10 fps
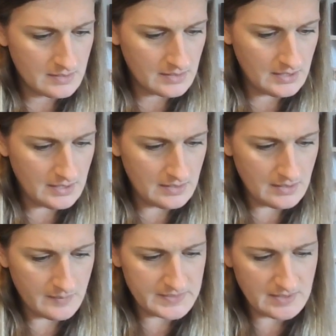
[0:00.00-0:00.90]
kitted
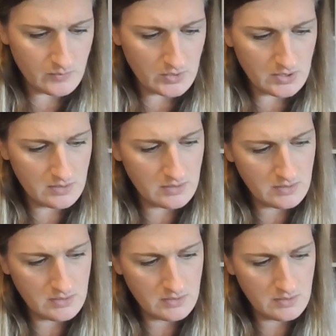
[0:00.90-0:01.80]
up somewhere,
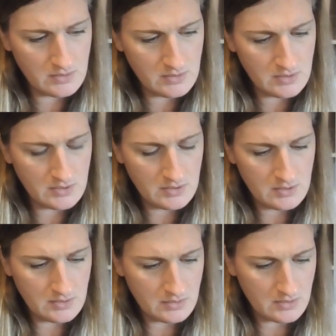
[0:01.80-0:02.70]

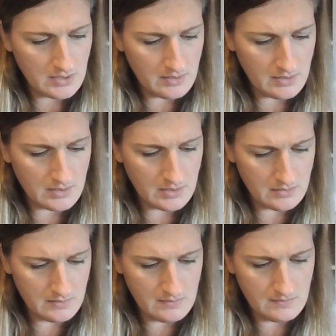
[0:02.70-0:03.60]
I
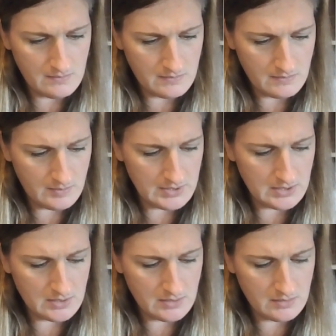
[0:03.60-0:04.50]
thought. Maybe
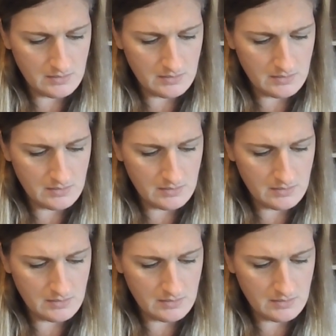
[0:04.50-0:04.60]
not.